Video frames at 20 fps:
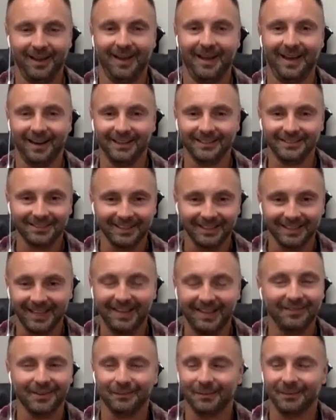And I started
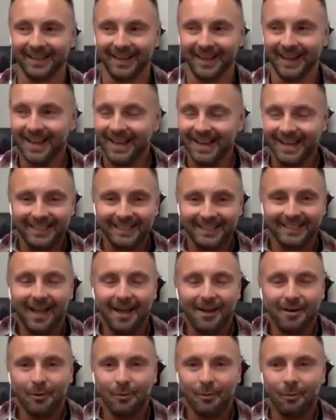laughing. I'm like, yeah, I
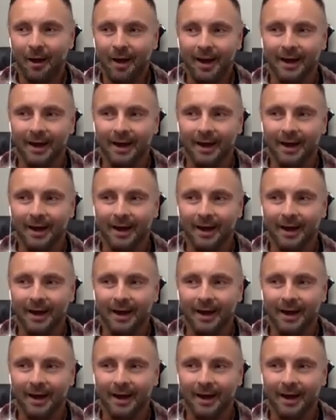don't know why.